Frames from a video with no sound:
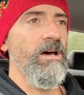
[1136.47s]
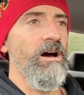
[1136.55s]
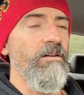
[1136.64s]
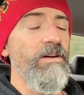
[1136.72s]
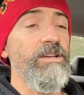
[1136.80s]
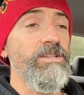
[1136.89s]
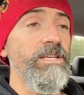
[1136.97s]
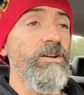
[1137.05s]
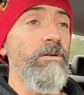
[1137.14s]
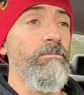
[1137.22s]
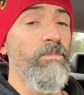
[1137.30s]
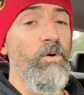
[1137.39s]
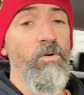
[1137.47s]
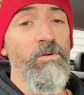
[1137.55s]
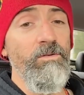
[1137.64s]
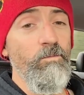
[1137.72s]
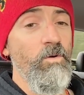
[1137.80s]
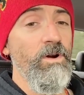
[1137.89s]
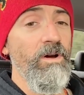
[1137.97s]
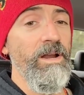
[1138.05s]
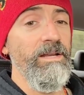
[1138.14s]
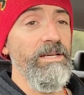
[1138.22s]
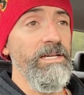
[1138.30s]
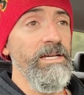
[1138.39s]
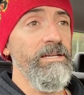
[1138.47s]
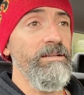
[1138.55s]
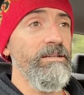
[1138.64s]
I've actually got more than what I need,